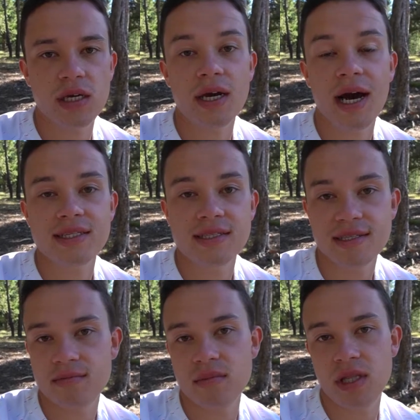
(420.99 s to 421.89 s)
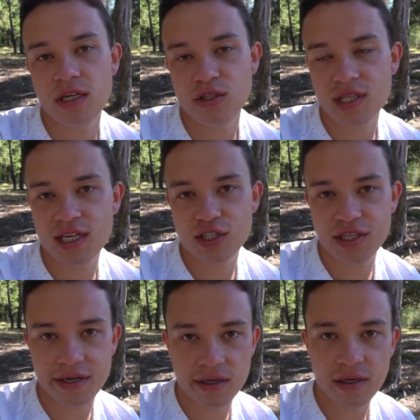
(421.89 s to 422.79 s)
got some
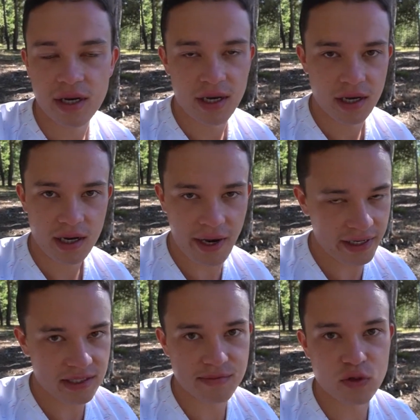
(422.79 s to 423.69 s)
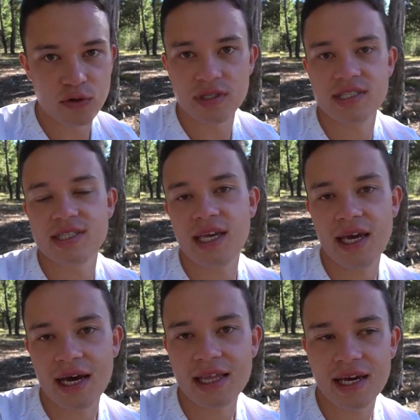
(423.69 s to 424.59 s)
lunch/dinner. I had some noodles and
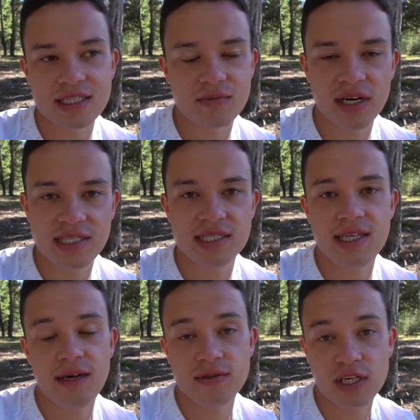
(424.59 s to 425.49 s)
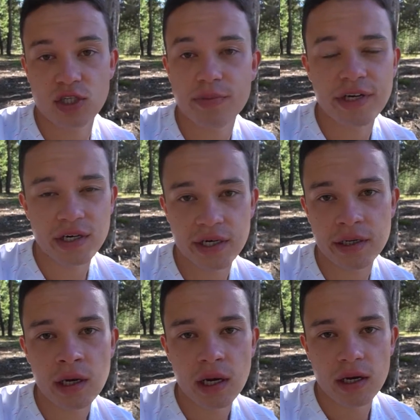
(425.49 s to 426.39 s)
steak. Ali had some rice and steak. It was actually pretty
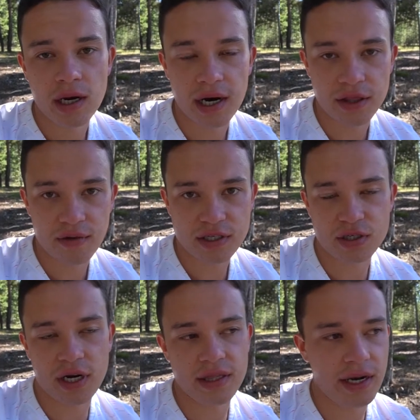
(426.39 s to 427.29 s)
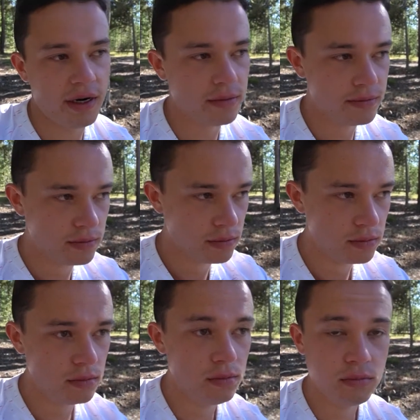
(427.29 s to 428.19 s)
good. The restaurant there
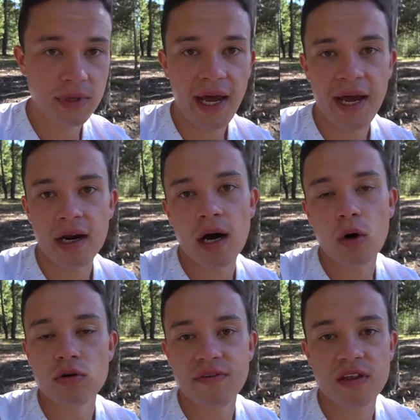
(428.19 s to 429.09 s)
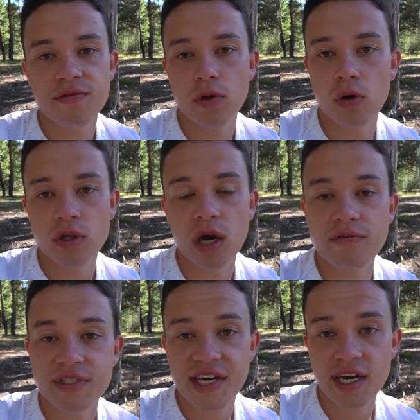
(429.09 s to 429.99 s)
at Old Faithful only
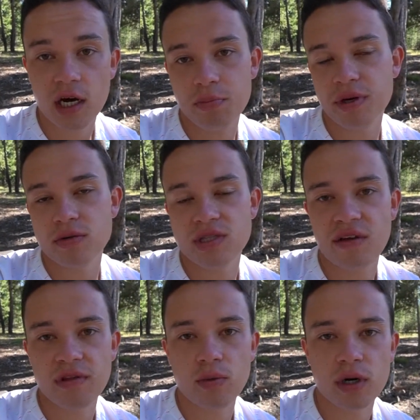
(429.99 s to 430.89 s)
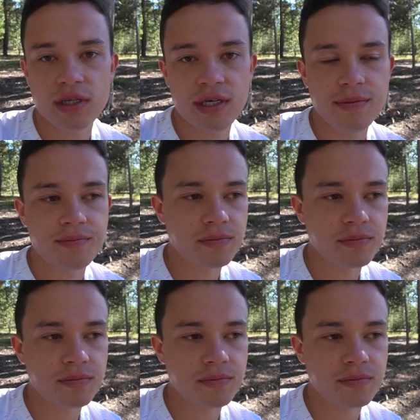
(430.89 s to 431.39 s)
offered takeout, but it was definitely worth it.